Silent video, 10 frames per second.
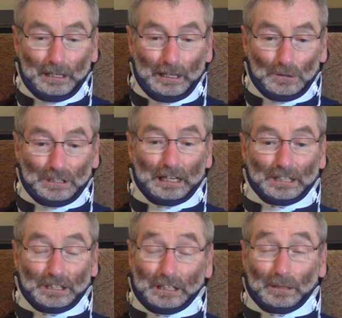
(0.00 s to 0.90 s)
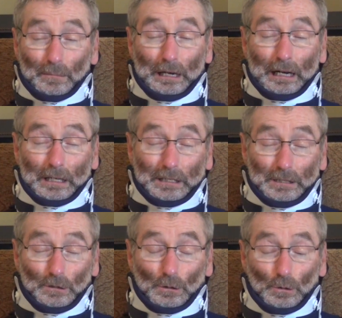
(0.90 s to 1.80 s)
I was asked to come back
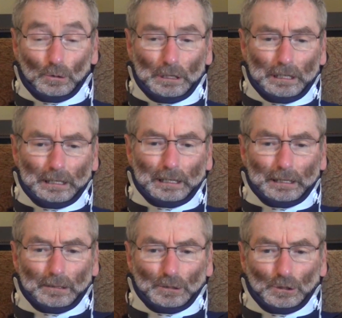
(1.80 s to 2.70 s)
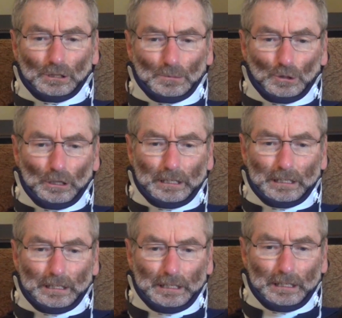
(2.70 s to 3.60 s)
to do some
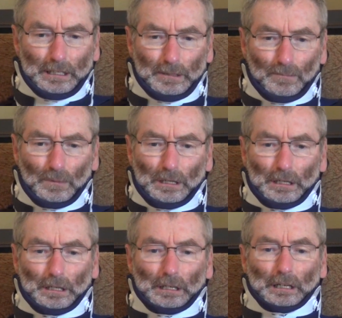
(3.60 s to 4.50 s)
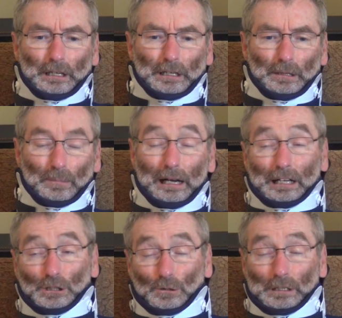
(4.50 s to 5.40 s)
training in
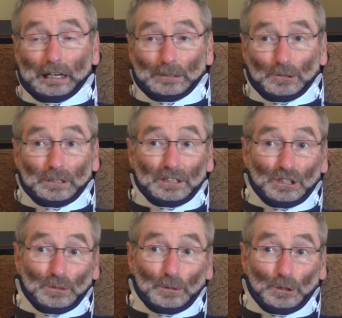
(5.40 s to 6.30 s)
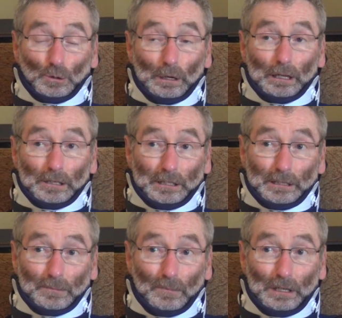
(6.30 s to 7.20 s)
pastoral counseling and
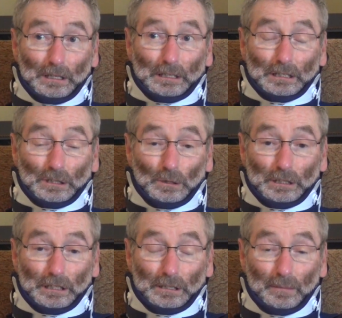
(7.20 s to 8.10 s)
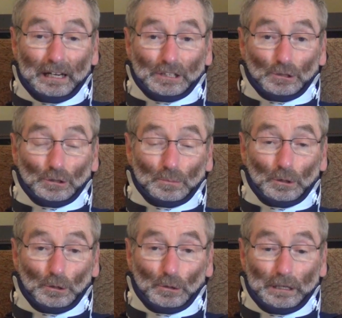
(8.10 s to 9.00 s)
spirituality. So I did a master's
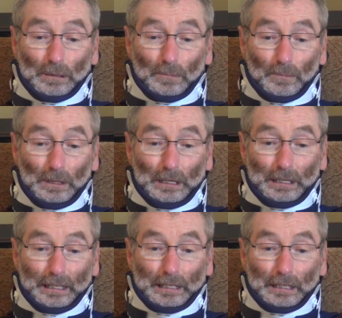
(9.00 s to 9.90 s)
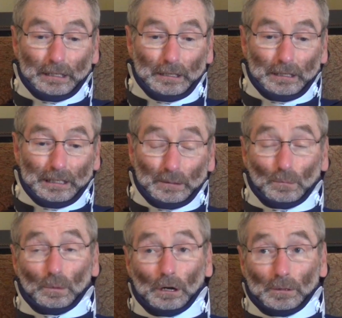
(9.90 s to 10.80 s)
program in
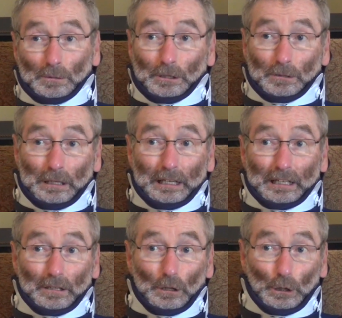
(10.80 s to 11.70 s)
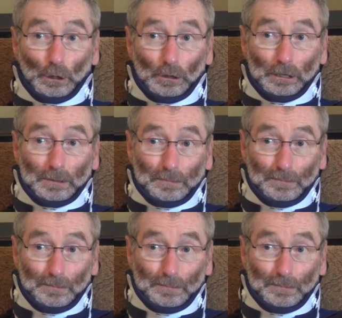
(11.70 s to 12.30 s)
Balmer at Loyola.